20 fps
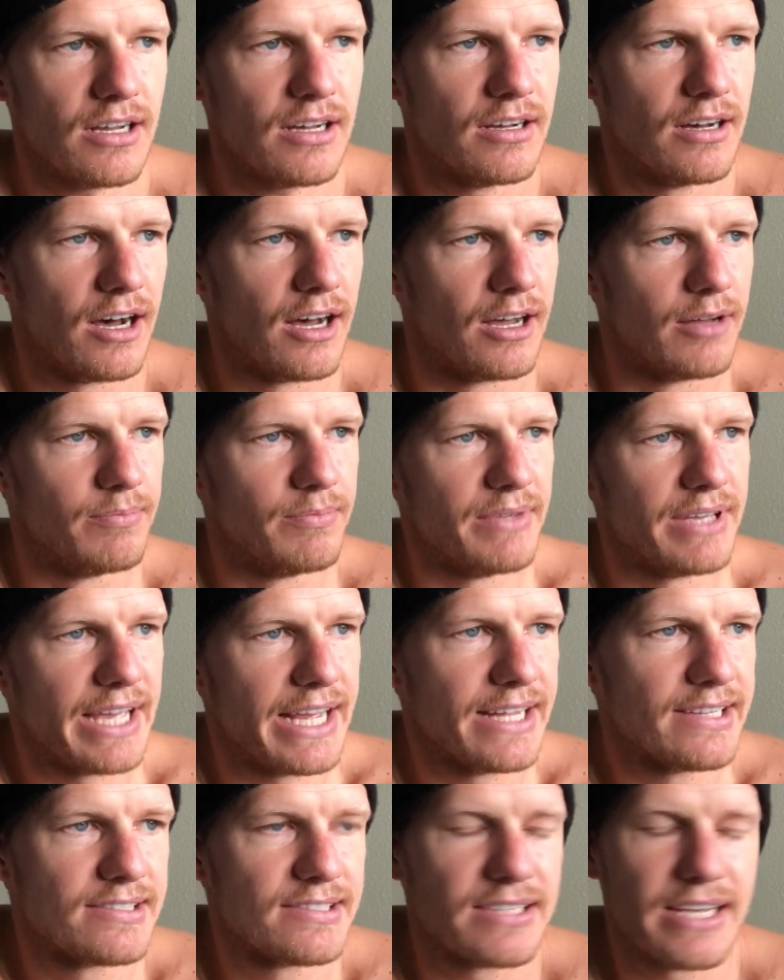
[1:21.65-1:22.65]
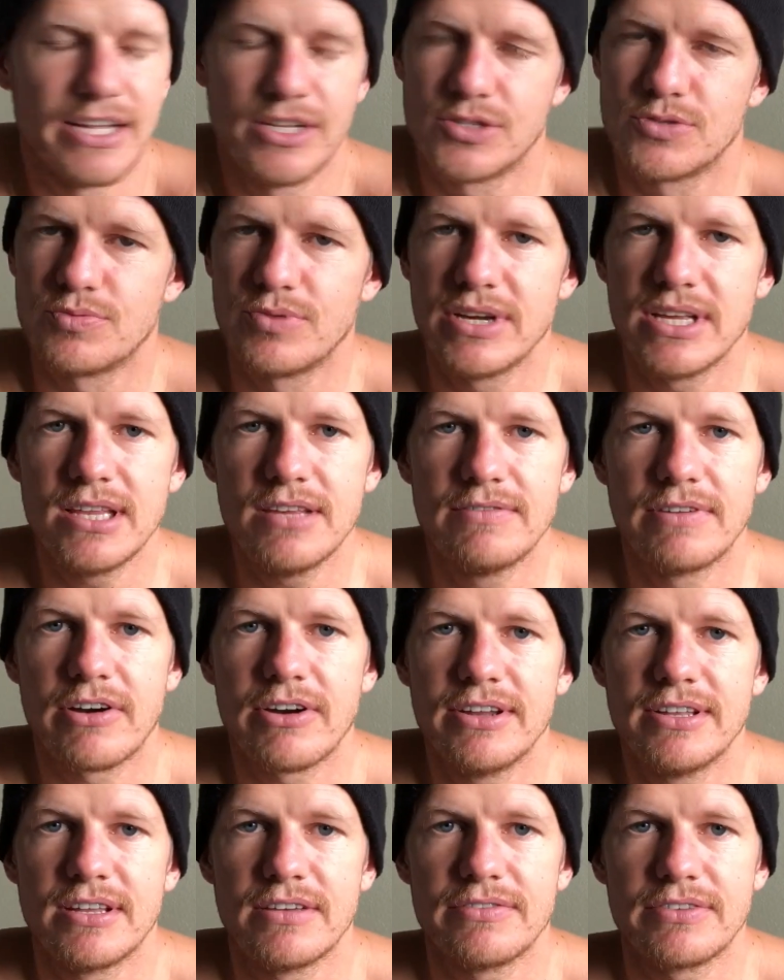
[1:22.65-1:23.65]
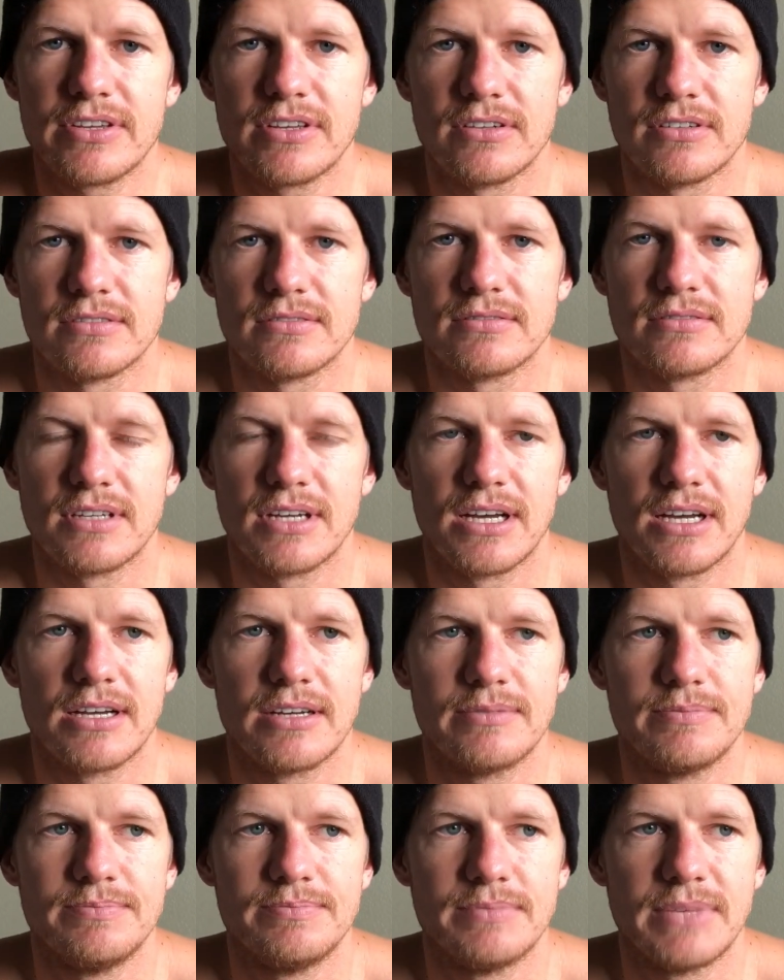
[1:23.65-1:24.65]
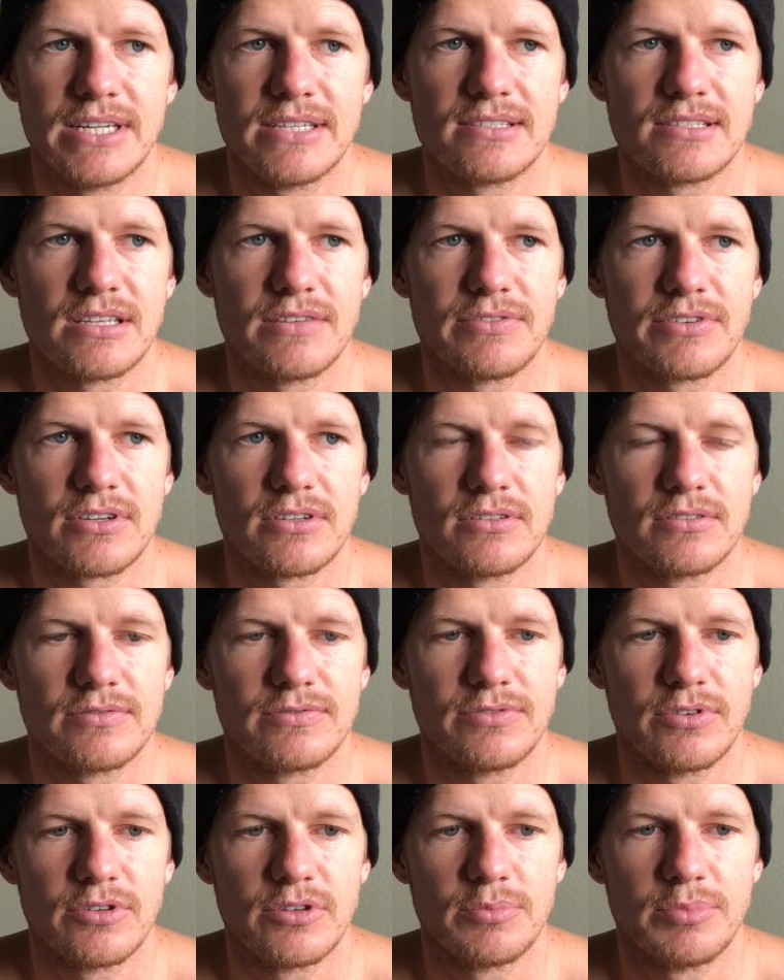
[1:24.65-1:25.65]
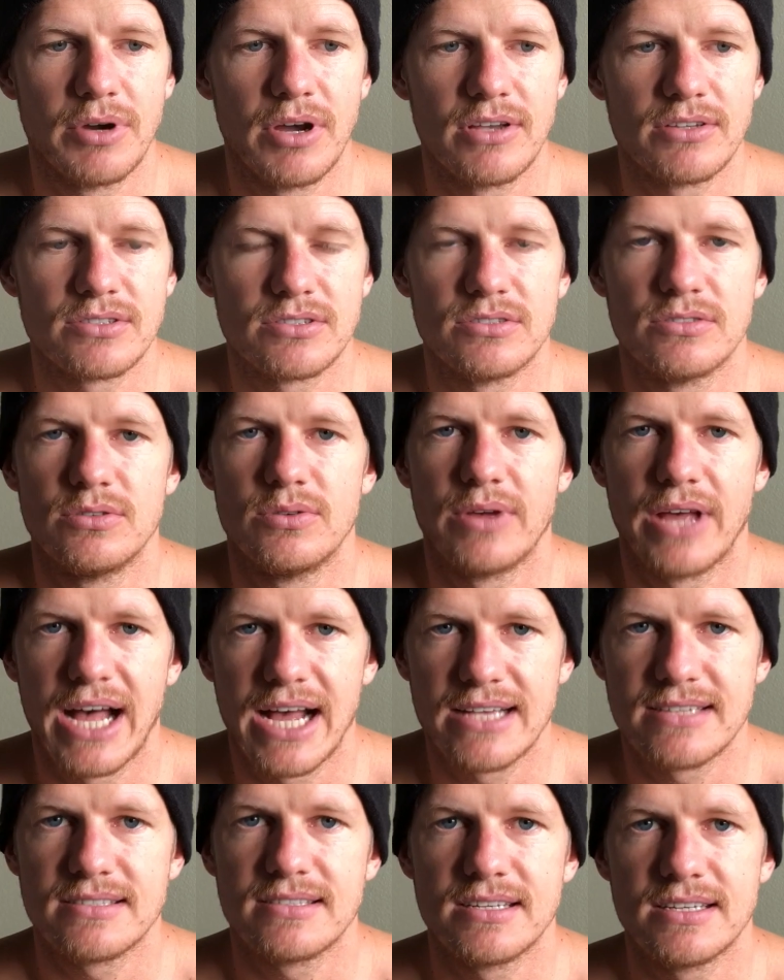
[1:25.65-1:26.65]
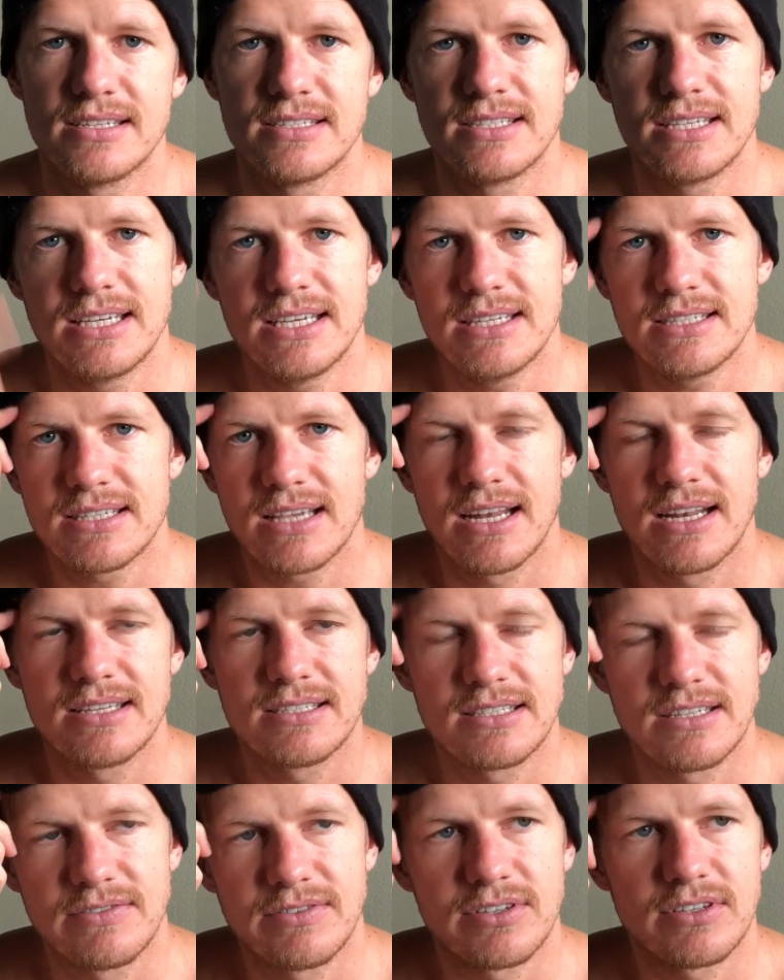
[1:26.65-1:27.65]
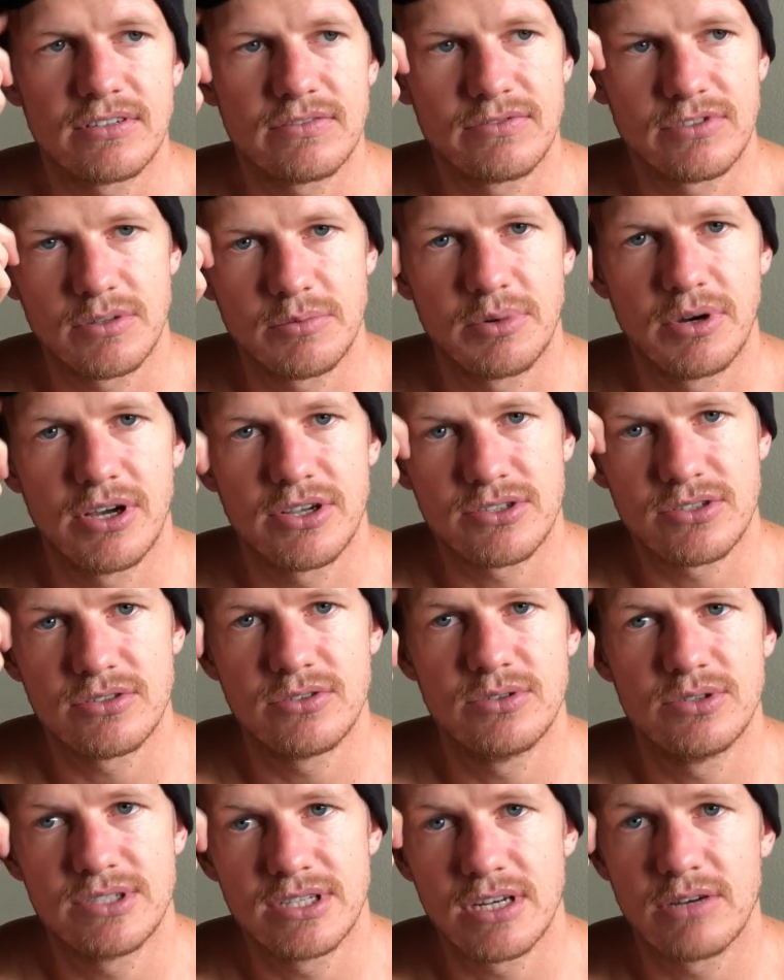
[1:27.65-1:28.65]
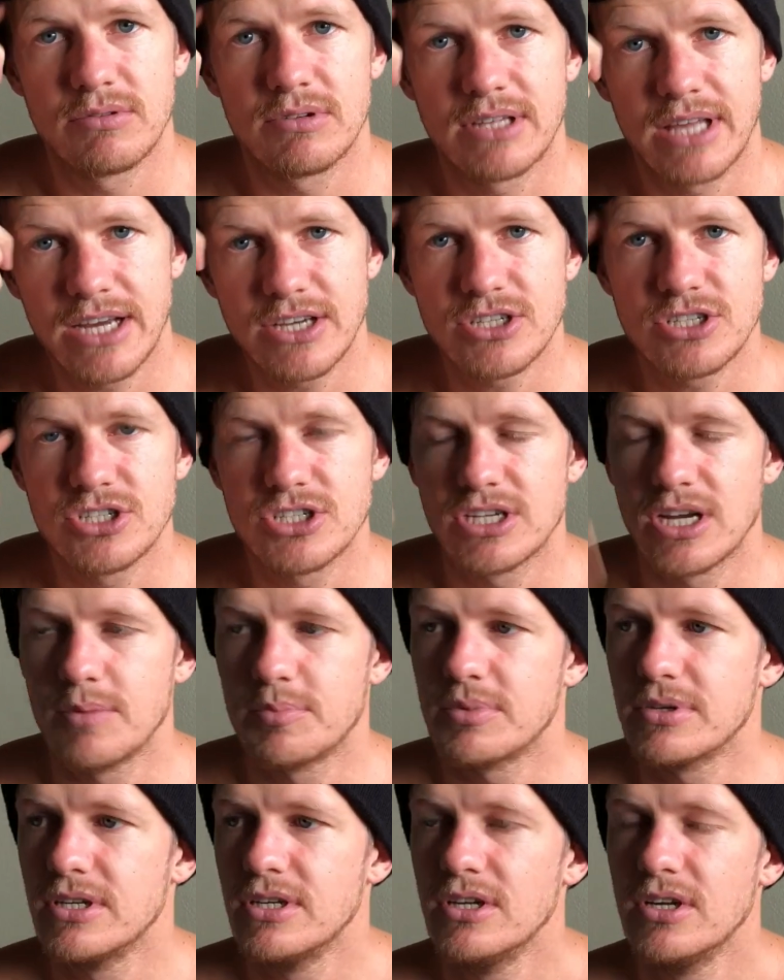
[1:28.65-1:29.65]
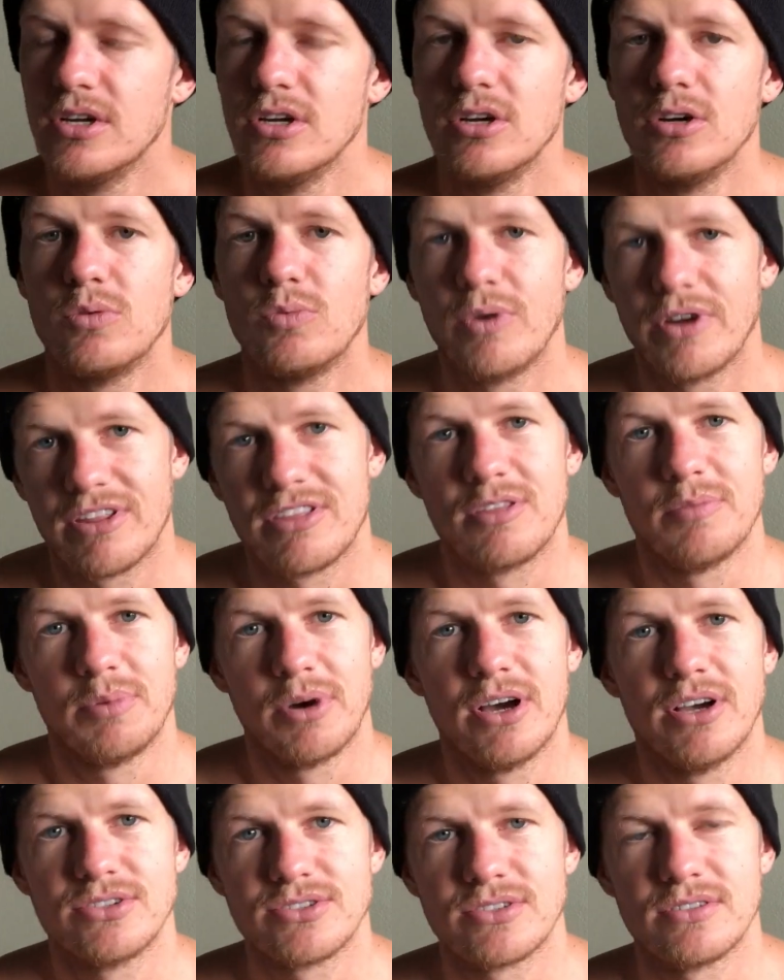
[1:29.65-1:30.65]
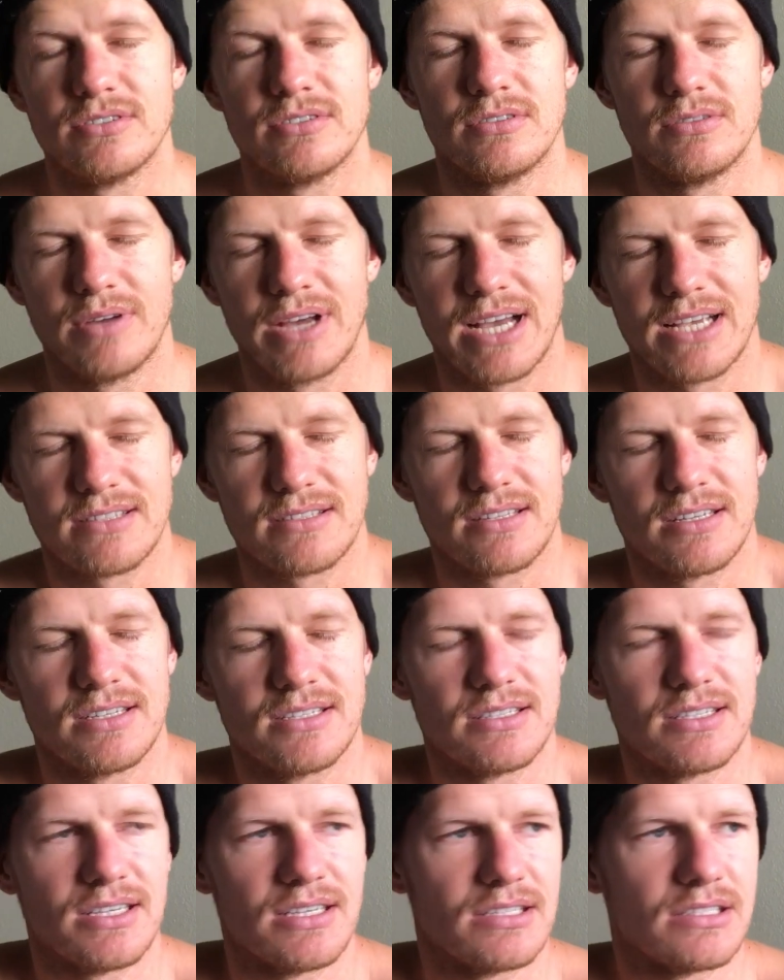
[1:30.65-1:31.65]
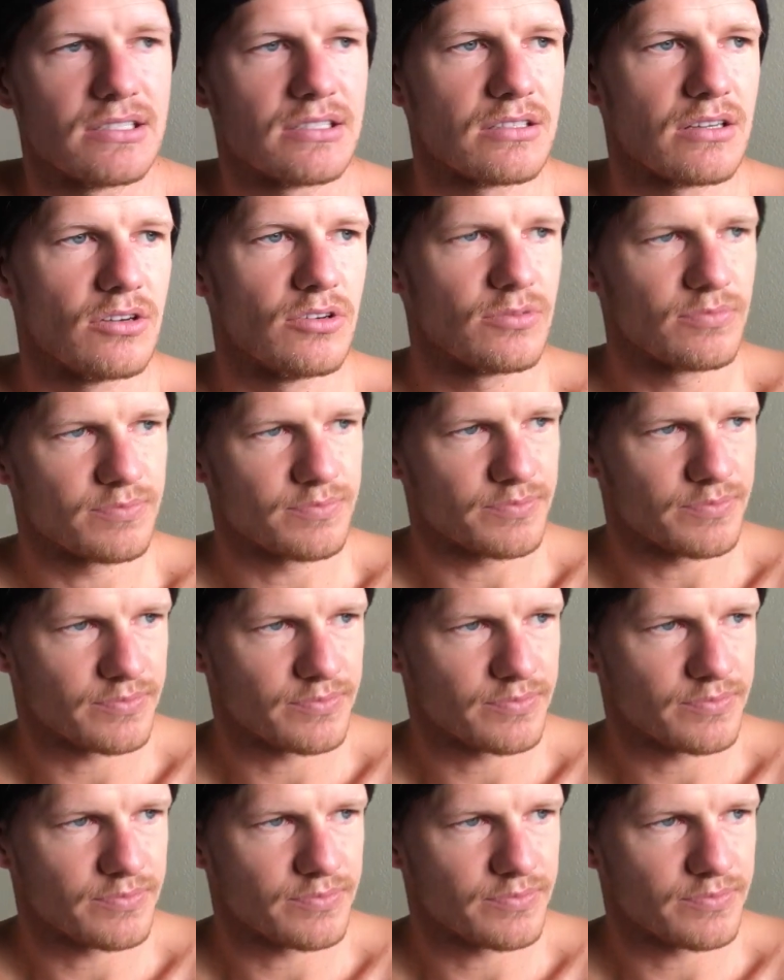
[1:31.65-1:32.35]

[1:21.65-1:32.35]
um, it's it's really very difficult. Um, it's difficult for the person who has the disease, and it's difficult for the person who's in a relationship with the person who has the disease. So,